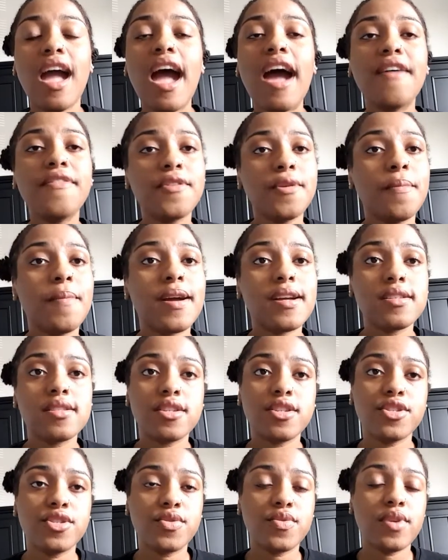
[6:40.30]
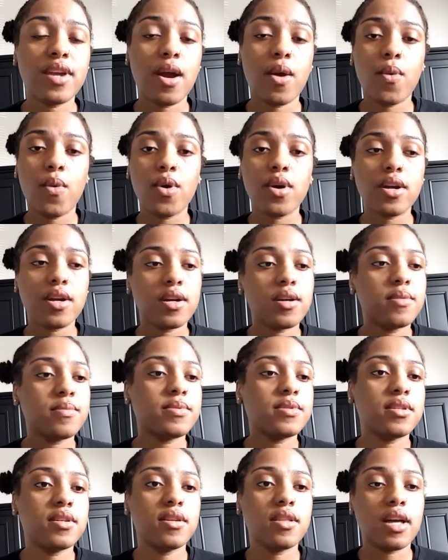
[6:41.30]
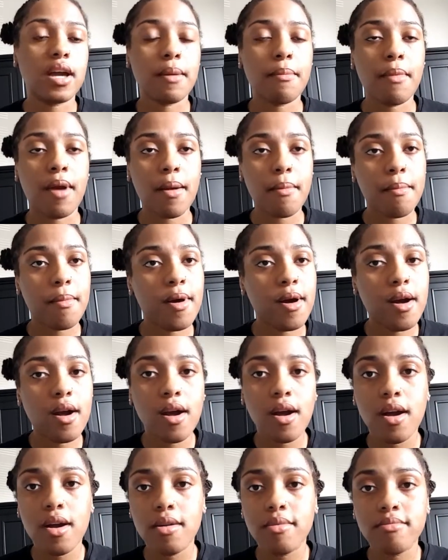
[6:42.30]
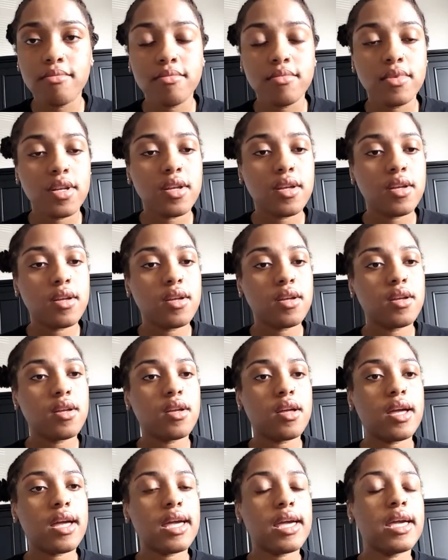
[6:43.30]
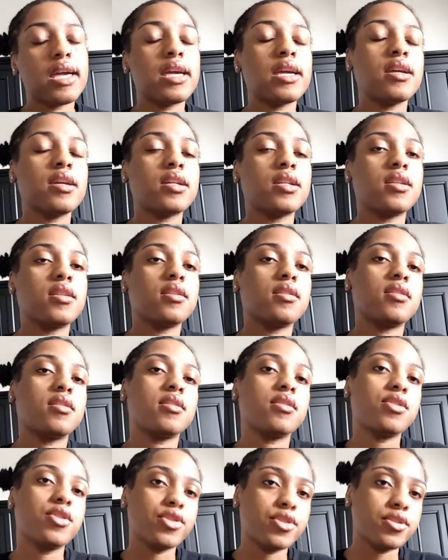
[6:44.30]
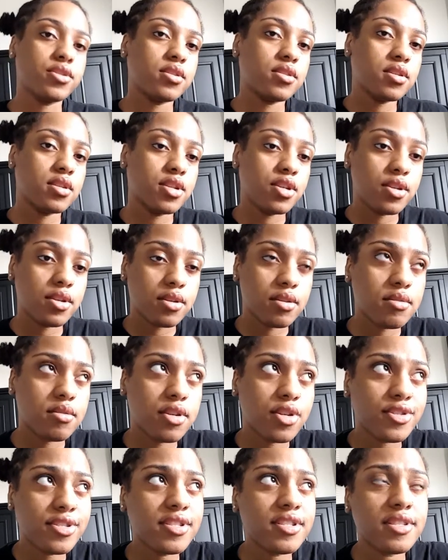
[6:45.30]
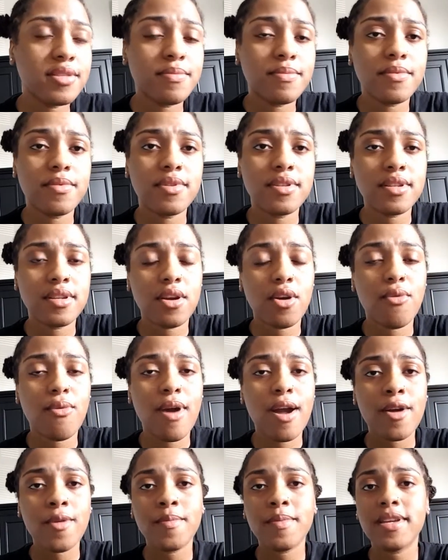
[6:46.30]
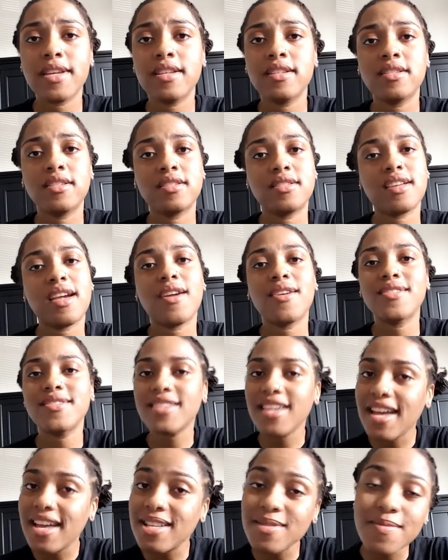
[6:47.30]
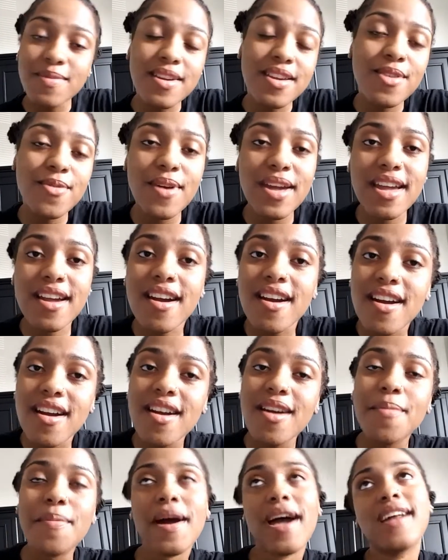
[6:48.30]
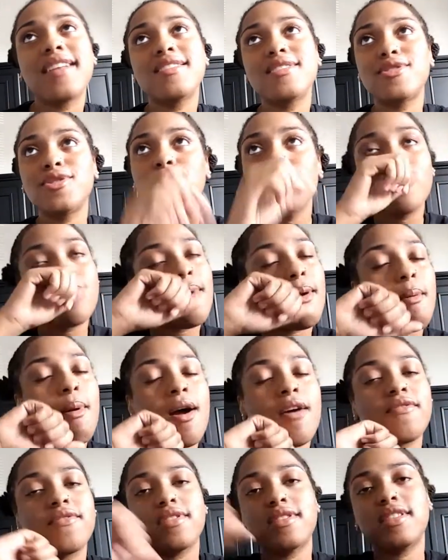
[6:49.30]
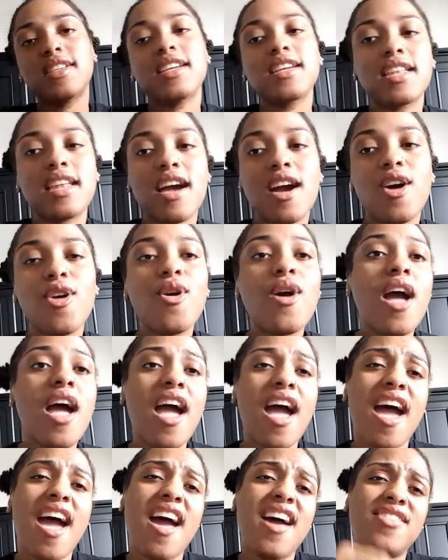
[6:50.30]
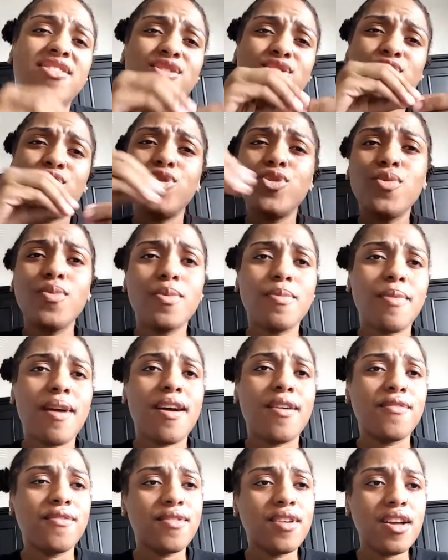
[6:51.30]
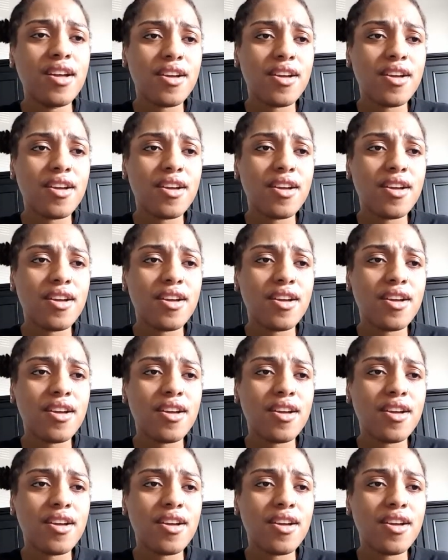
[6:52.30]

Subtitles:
after my surgery, I woke up to like my mom and nurses around me, just like, Jasmine, wake up. I had this tube in my mouth. They took it out. I had the tube in my